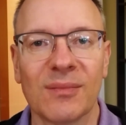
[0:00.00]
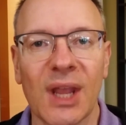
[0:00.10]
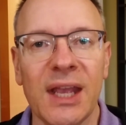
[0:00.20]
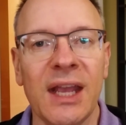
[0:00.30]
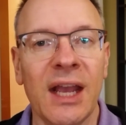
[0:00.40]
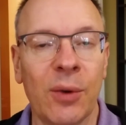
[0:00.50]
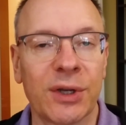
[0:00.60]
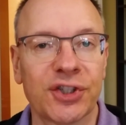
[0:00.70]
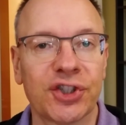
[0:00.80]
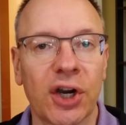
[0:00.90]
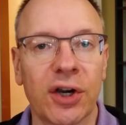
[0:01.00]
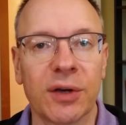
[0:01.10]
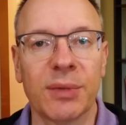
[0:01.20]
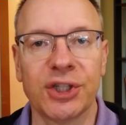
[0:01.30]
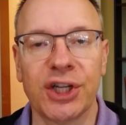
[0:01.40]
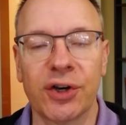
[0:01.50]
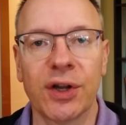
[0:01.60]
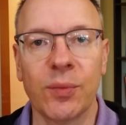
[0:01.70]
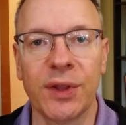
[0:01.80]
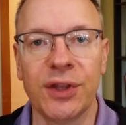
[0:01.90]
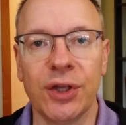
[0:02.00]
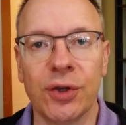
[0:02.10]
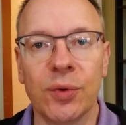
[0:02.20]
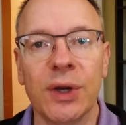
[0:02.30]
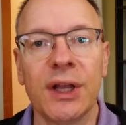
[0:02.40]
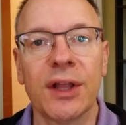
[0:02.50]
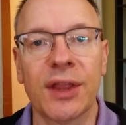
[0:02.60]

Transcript: I want to start by sharing with you